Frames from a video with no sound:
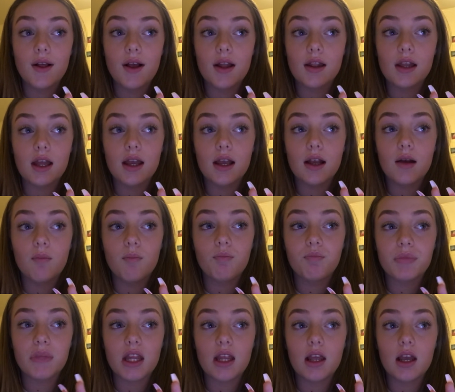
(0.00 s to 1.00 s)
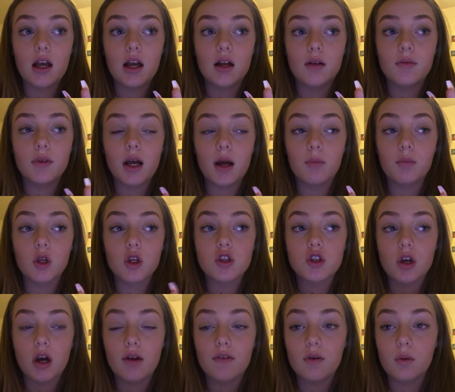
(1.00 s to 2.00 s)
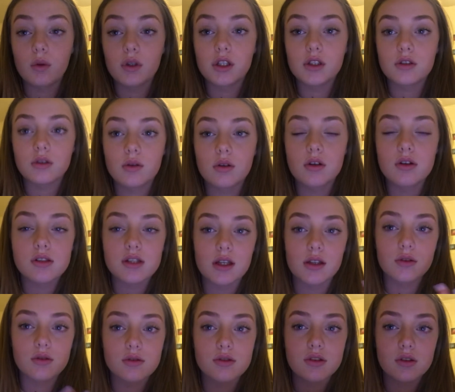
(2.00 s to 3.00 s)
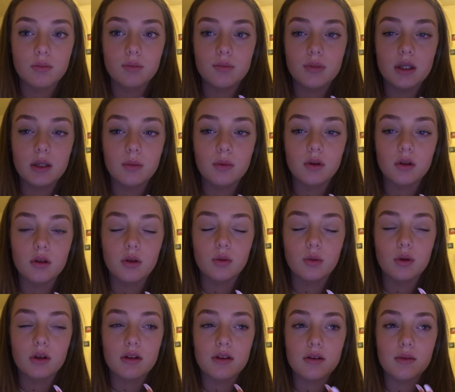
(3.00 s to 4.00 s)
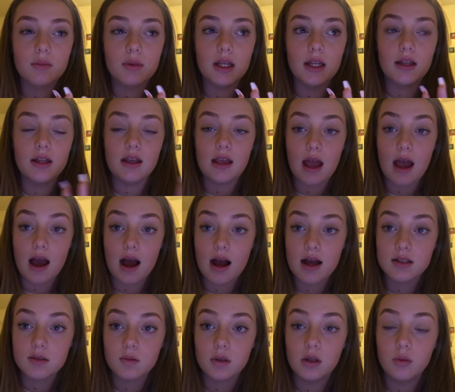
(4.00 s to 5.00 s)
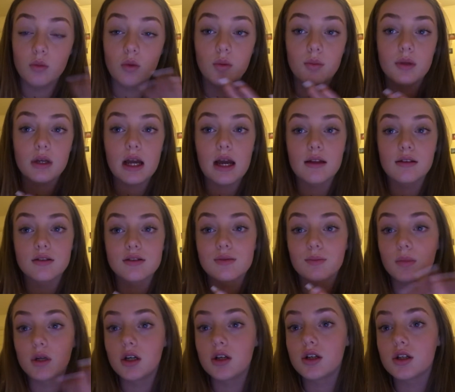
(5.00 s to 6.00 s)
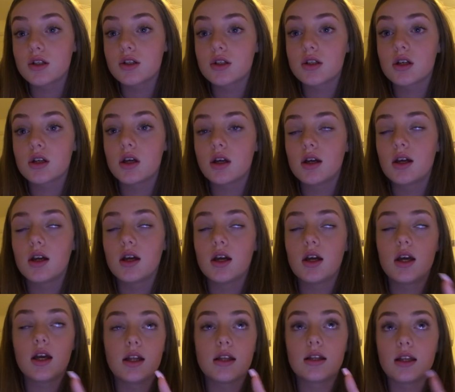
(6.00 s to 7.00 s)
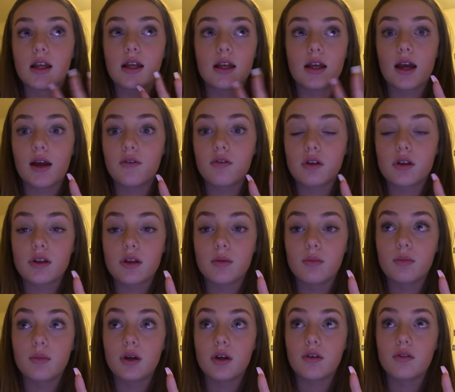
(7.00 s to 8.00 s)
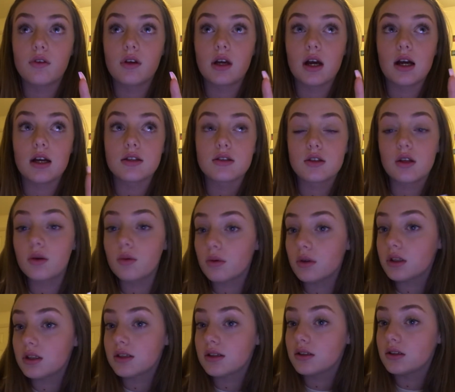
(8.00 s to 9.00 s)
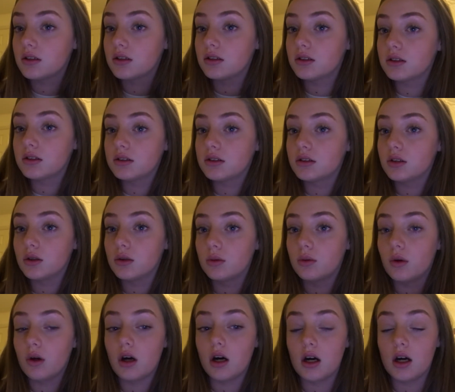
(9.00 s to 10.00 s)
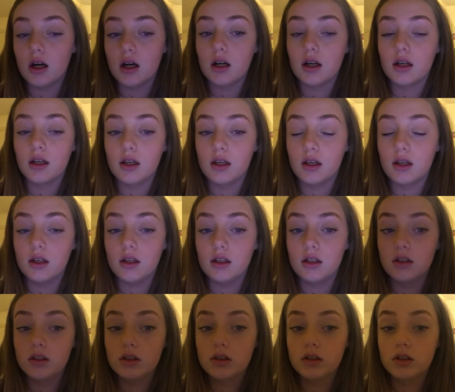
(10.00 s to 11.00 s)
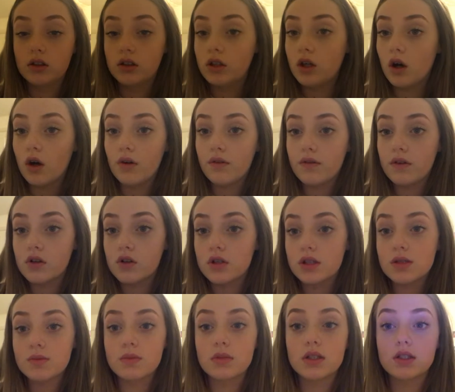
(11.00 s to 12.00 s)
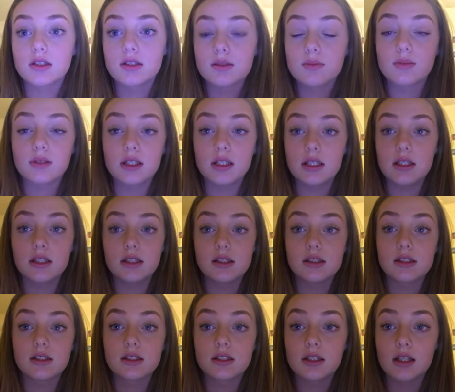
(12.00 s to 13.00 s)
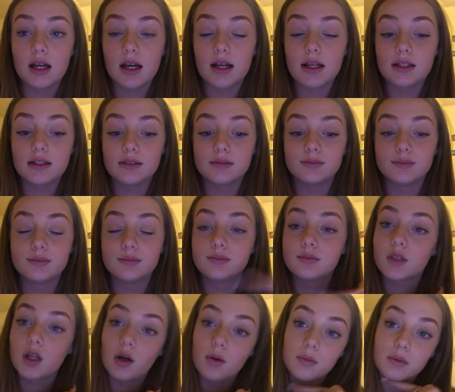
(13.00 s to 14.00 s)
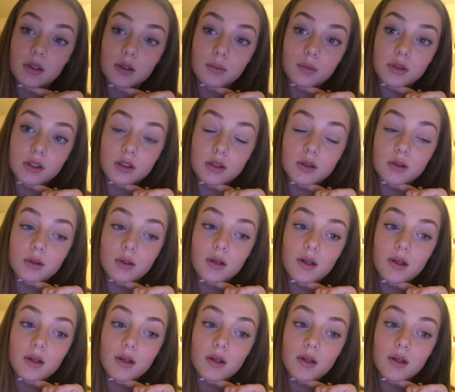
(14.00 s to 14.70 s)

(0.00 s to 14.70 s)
Like, I'm not sure if I want to do it because I know some people, with it being the year it has been, won't be getting as much. Like everything, but if you guys do want to know what I got for Christmas, please comment down below.